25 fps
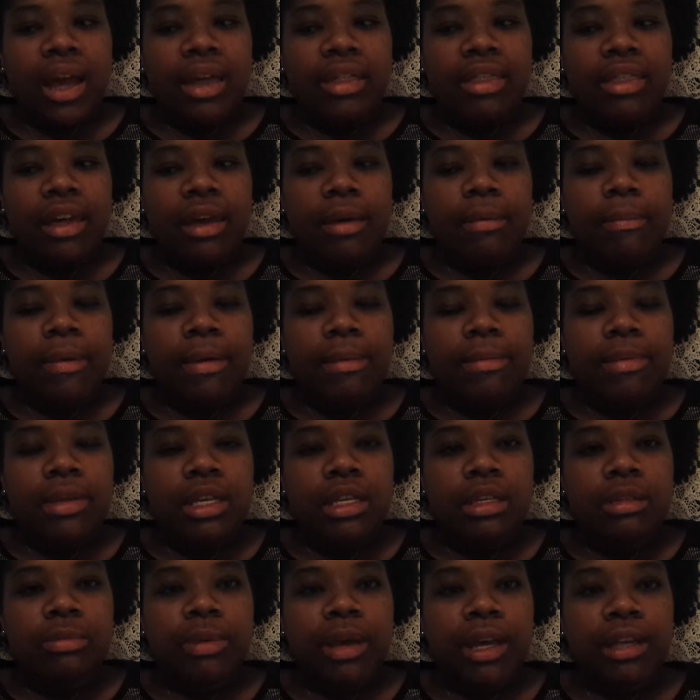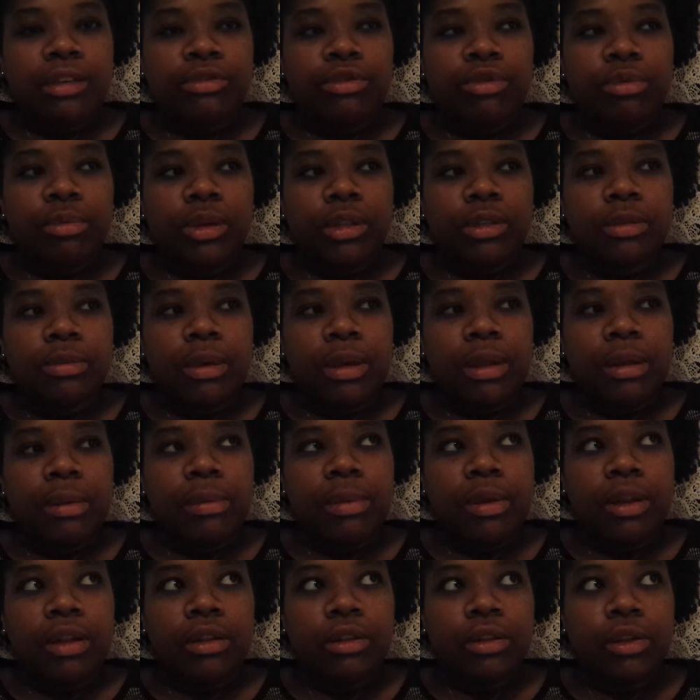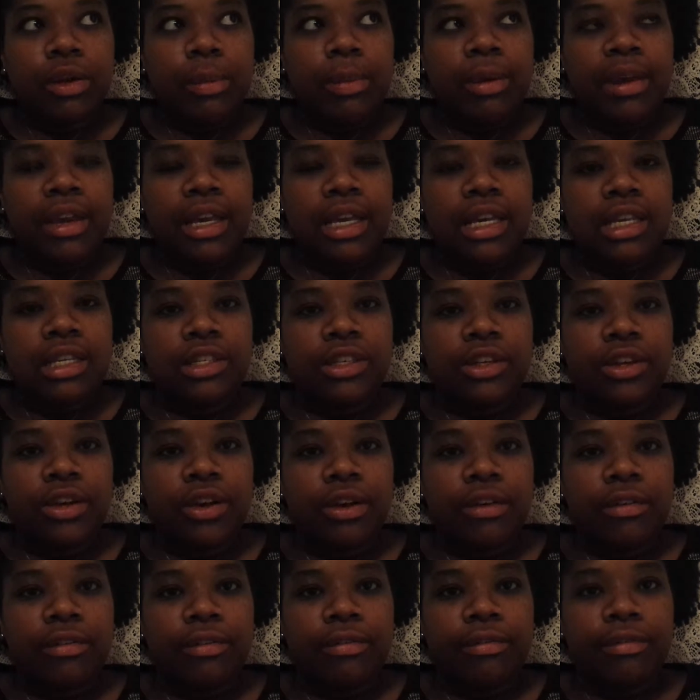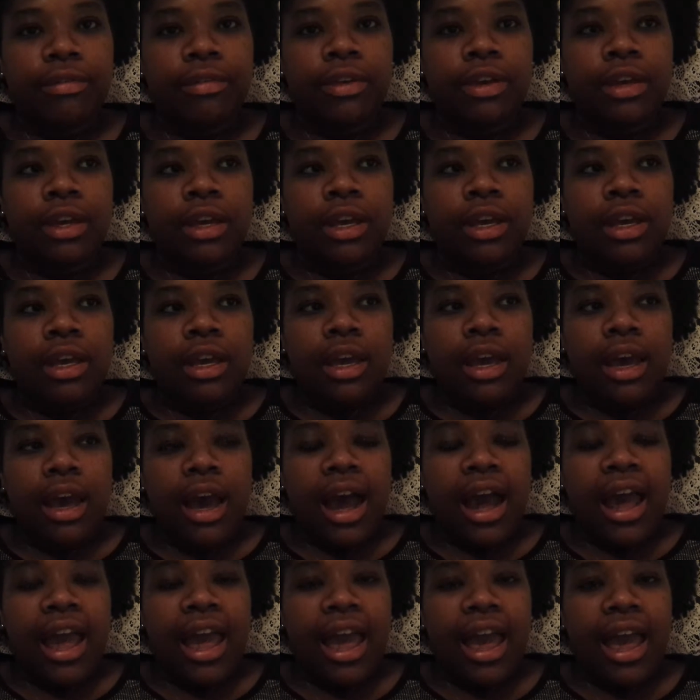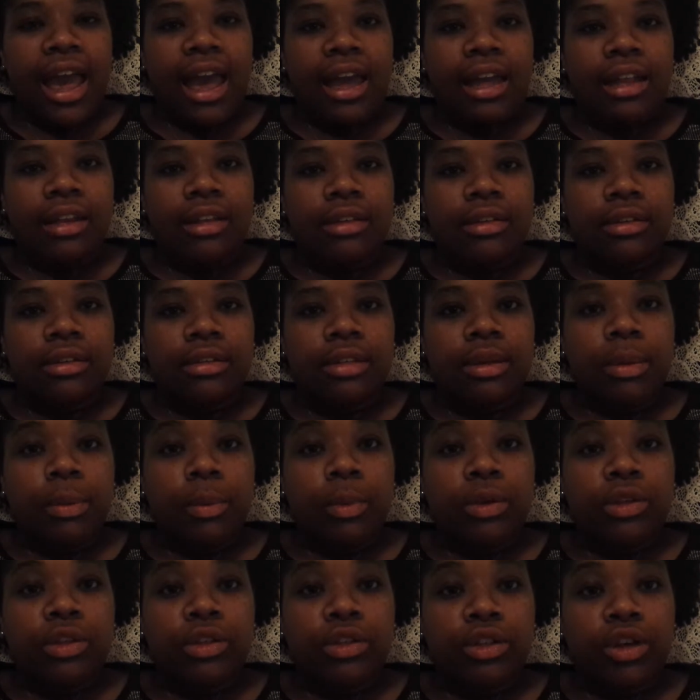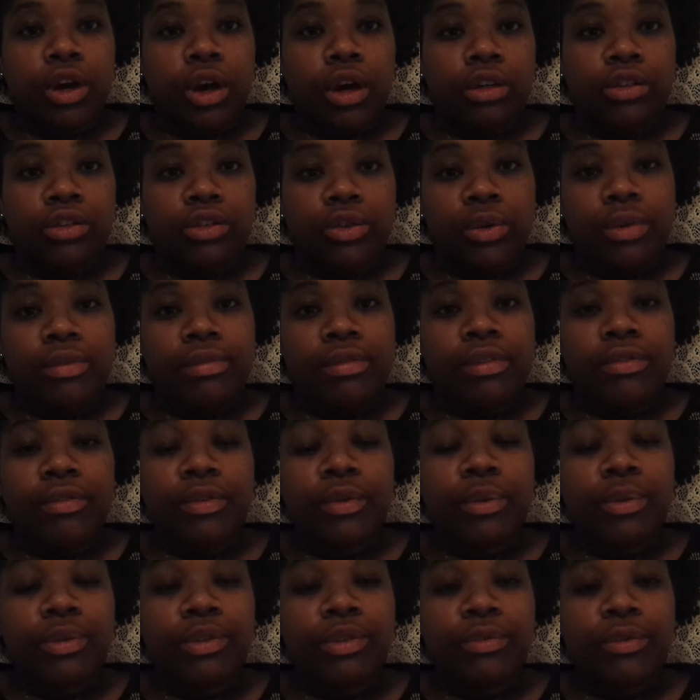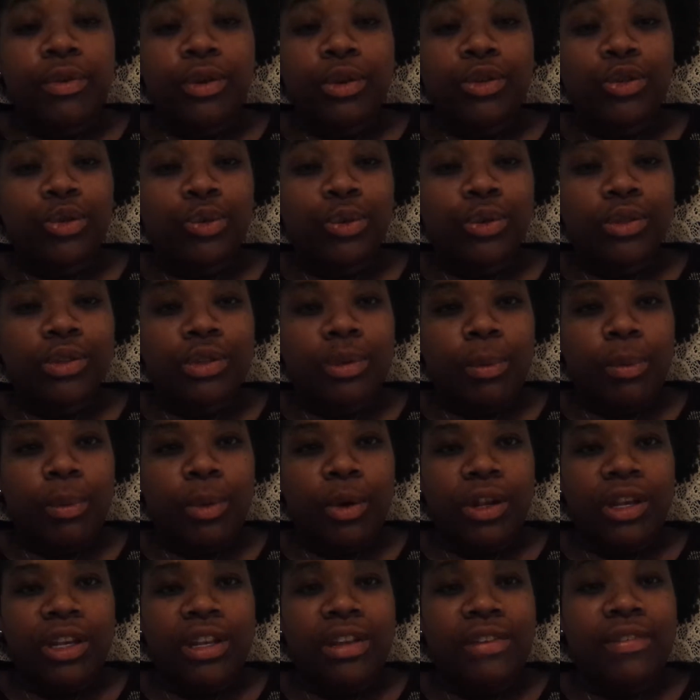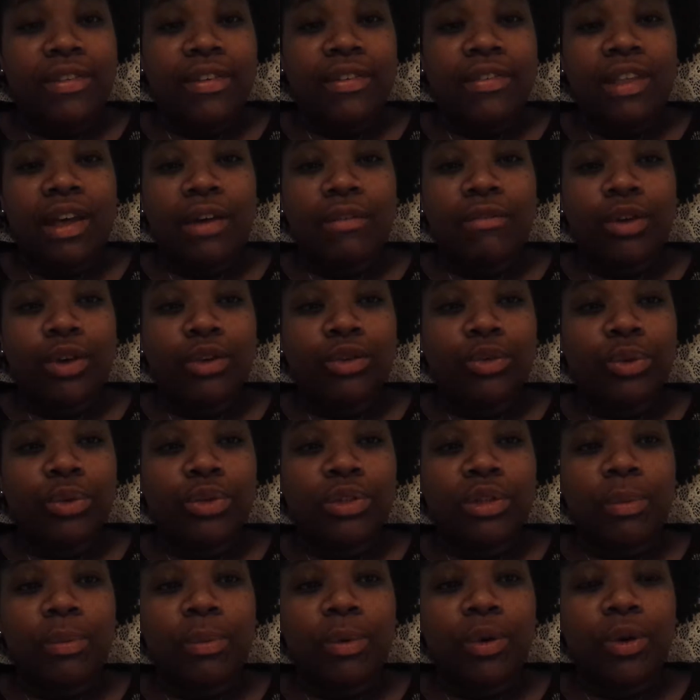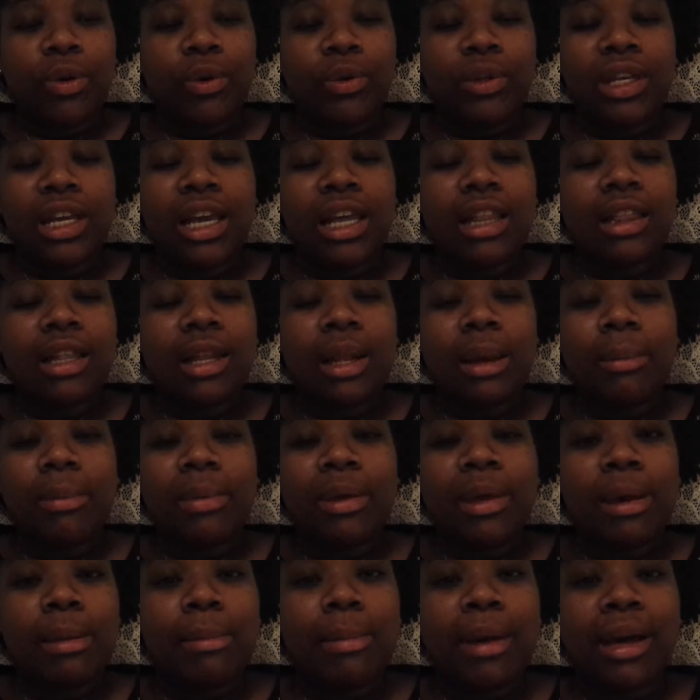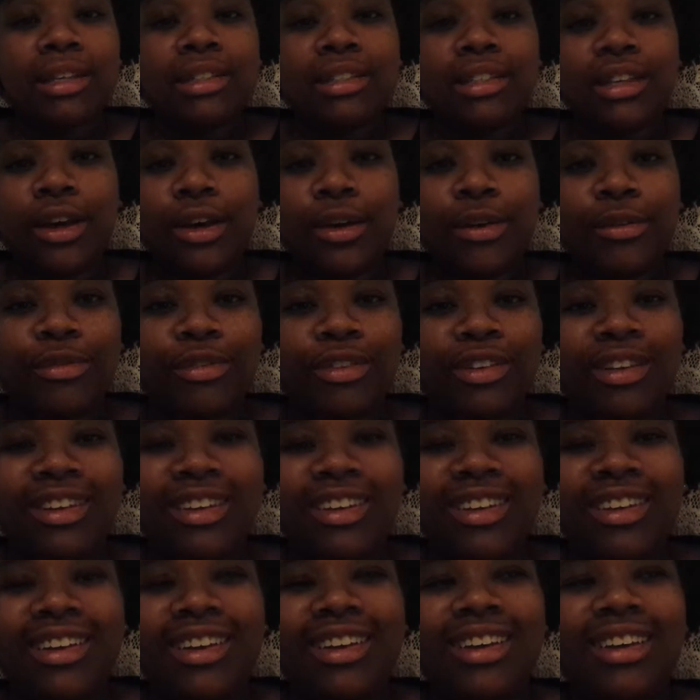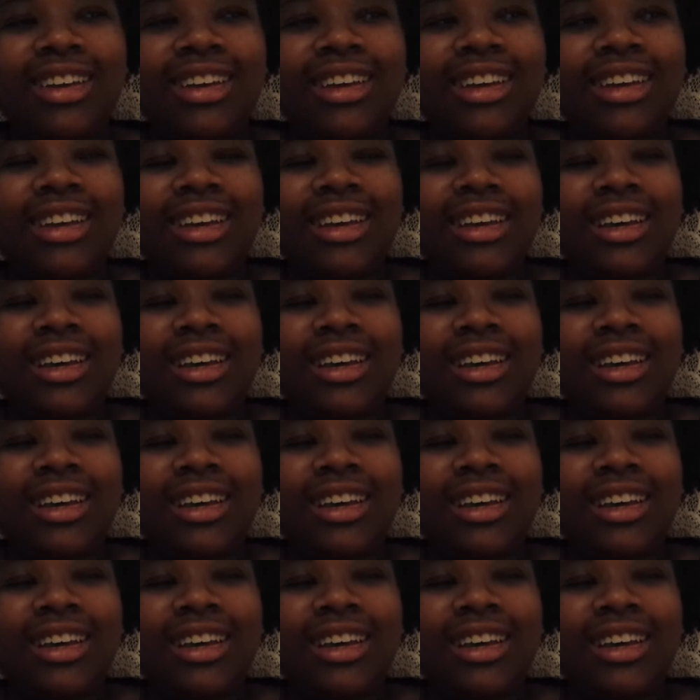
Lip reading: maybe these past few months might have been a little bit easier if I had someone to talk to, even if it was a virtual someone, and even if that virtual someone only ended up being myself, that